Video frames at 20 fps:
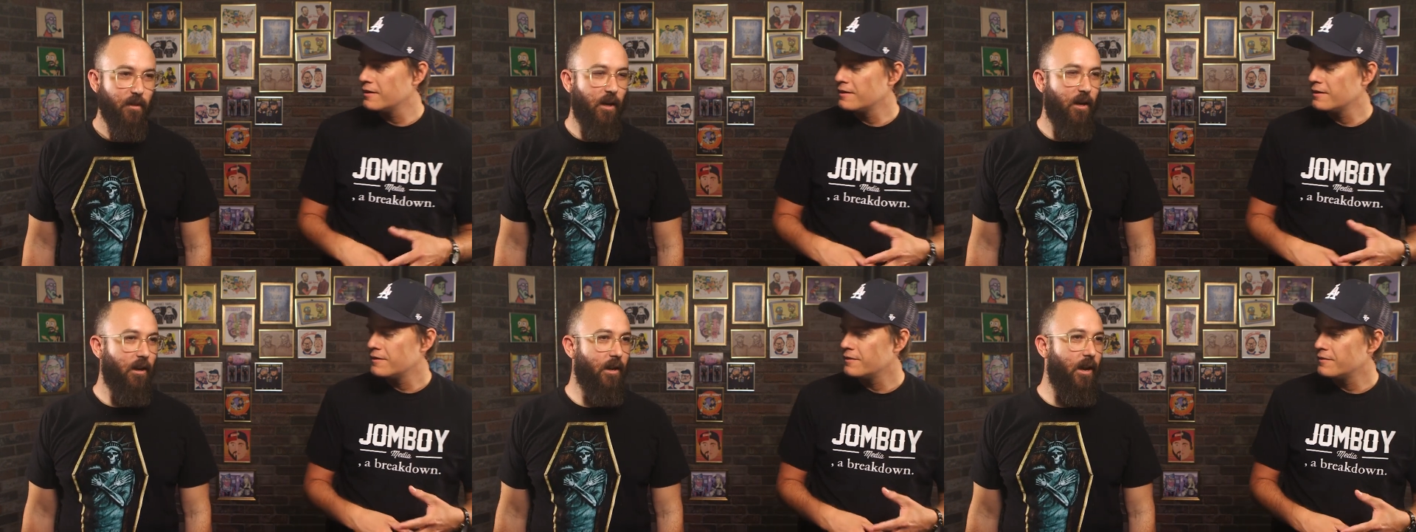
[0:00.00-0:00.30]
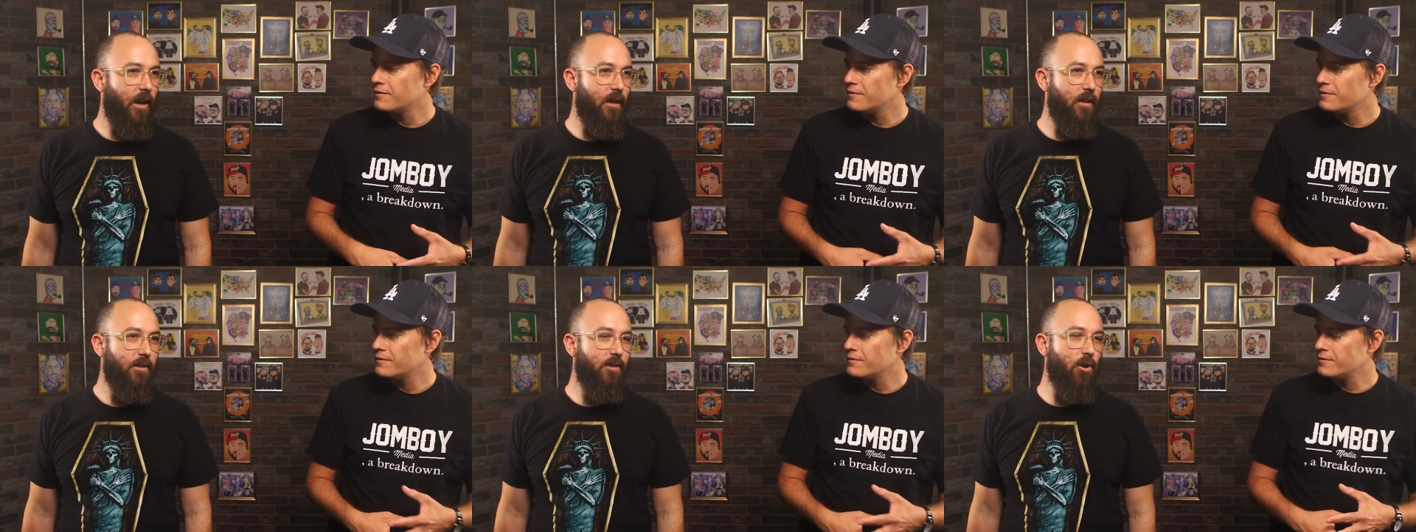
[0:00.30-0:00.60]
Speaker 1: A
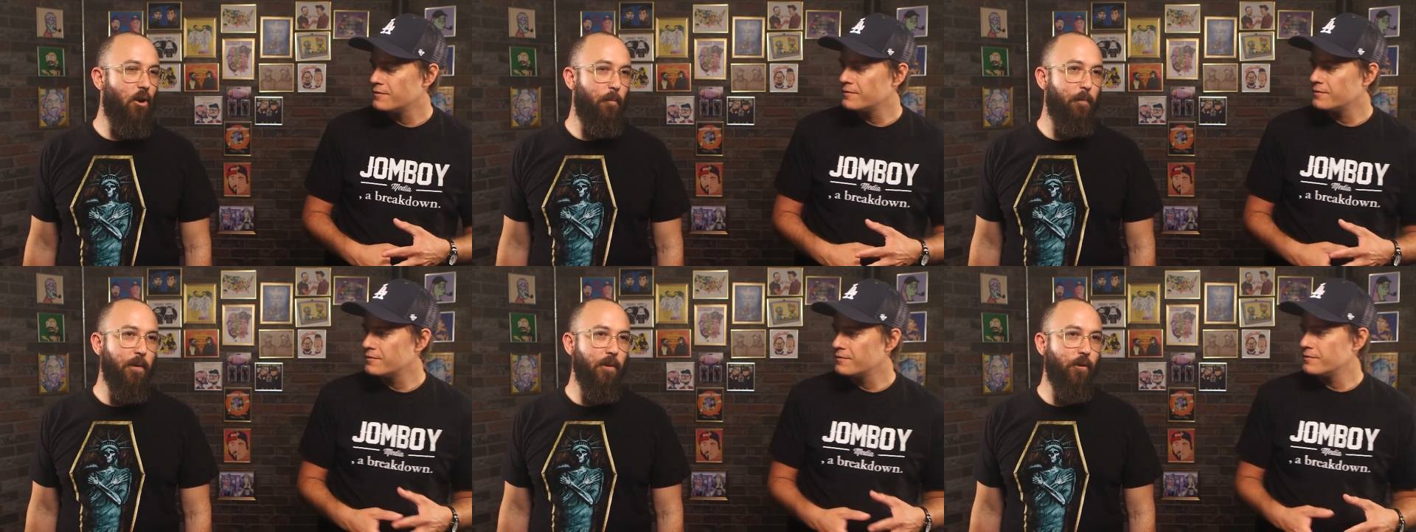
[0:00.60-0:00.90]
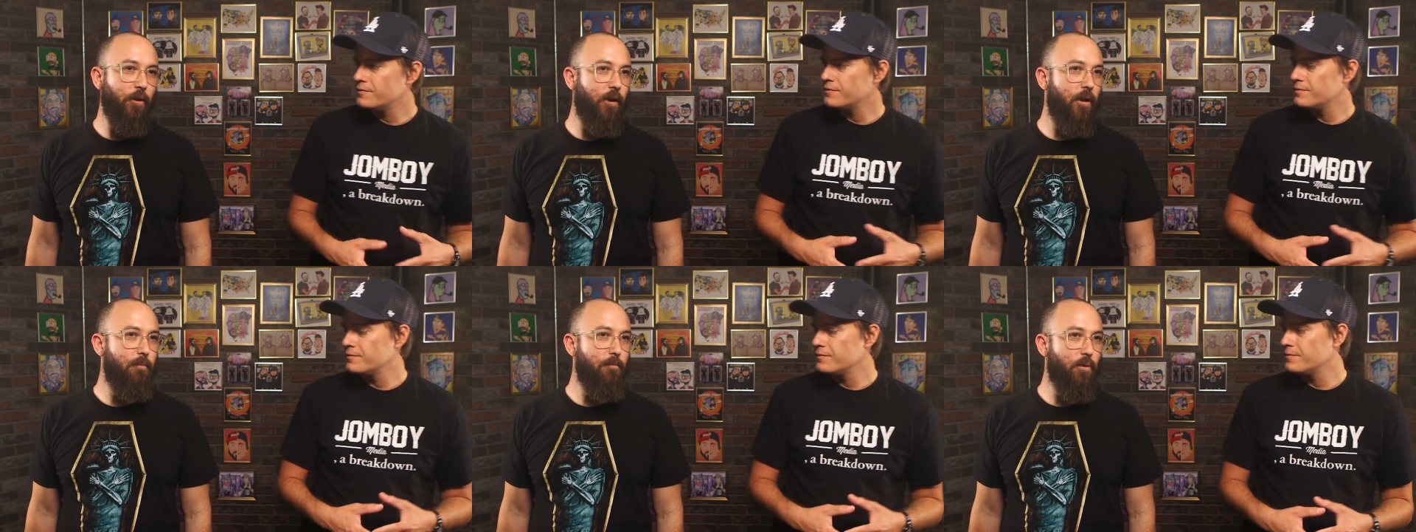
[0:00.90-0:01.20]
kind of dopey
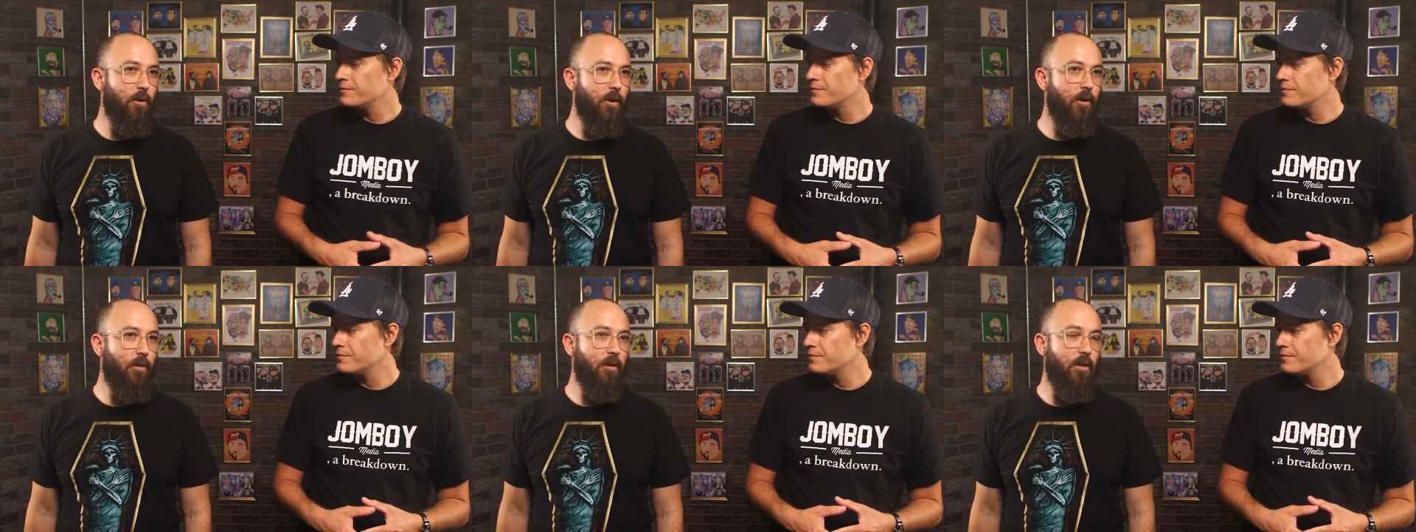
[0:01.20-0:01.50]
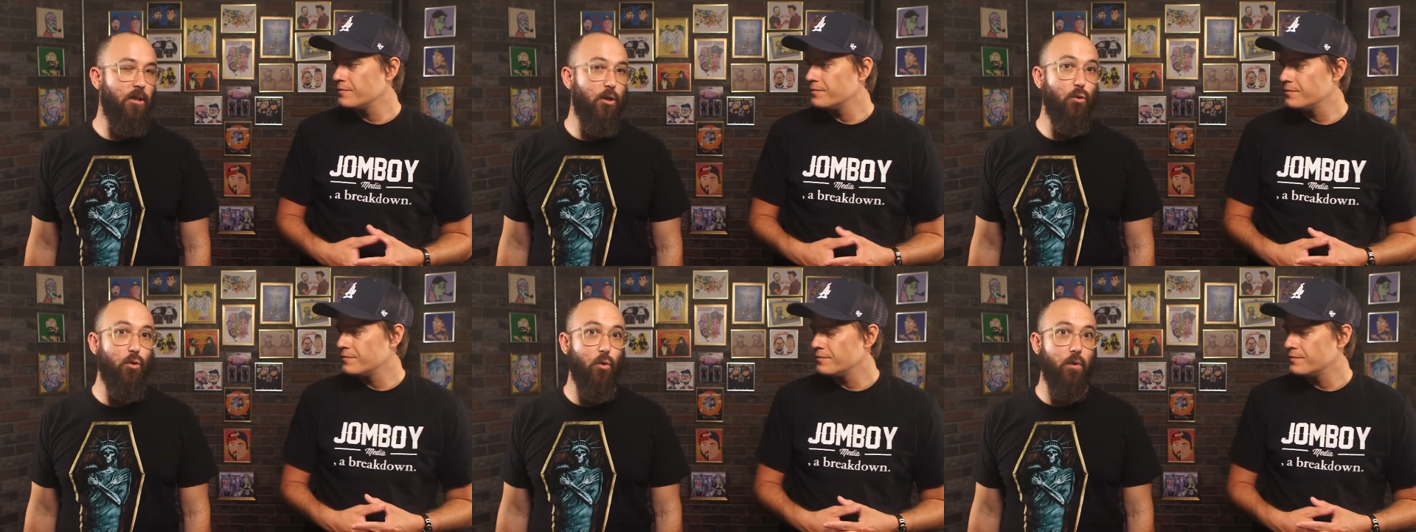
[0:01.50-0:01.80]
looking bird that
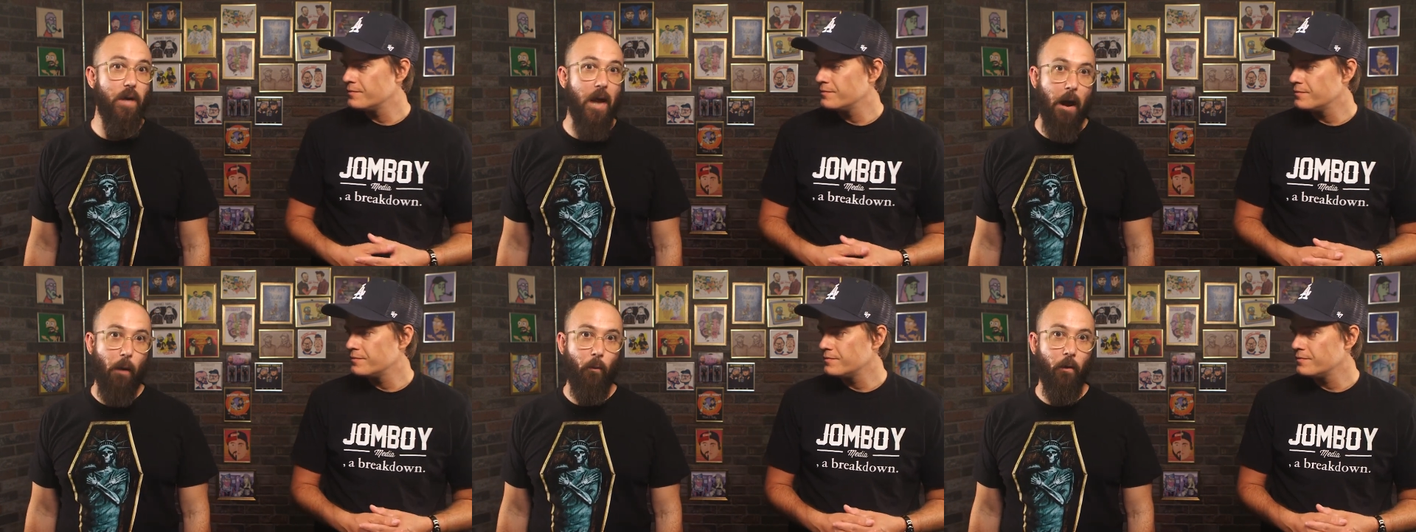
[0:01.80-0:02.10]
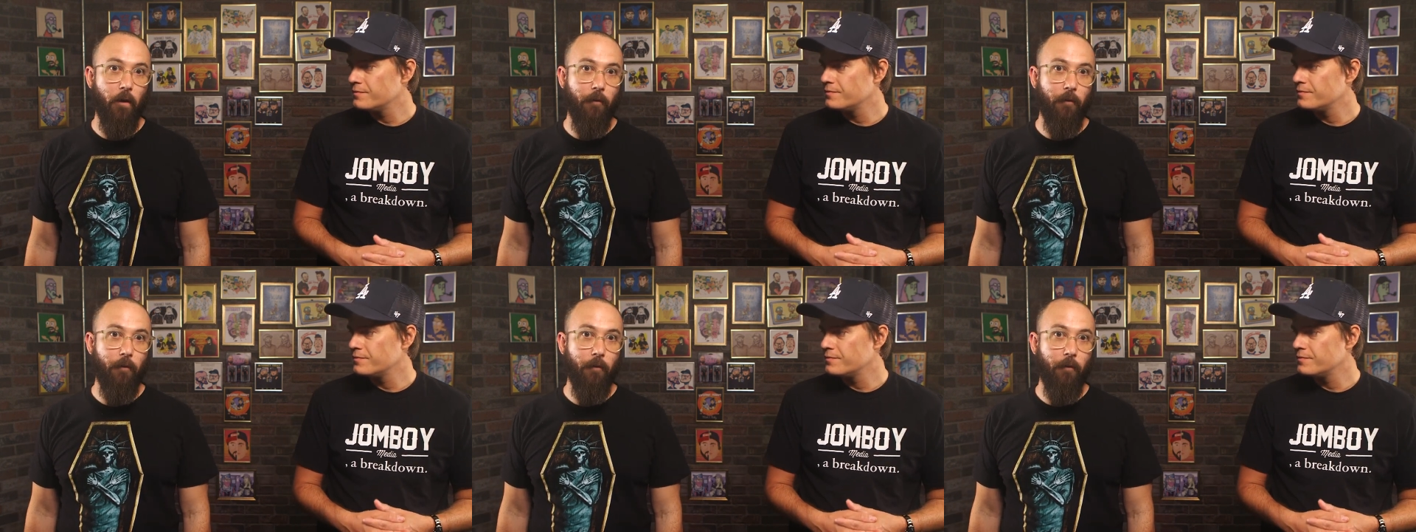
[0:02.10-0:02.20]
you do not